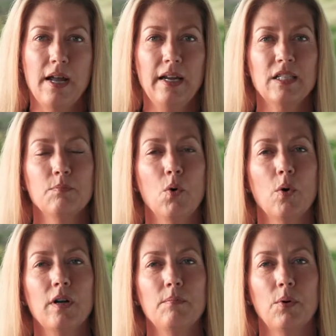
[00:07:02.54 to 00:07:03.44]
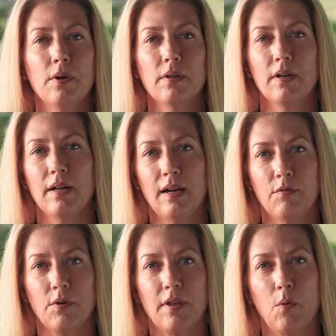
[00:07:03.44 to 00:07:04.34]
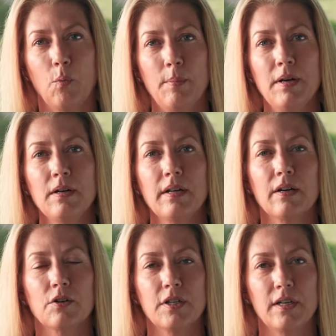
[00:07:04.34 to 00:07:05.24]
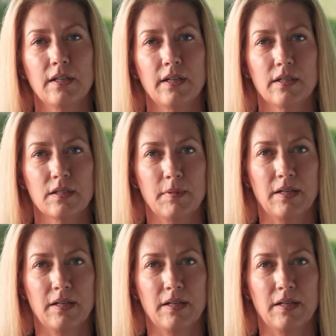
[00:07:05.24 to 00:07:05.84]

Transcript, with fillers: it's more important than ever that women can articulate this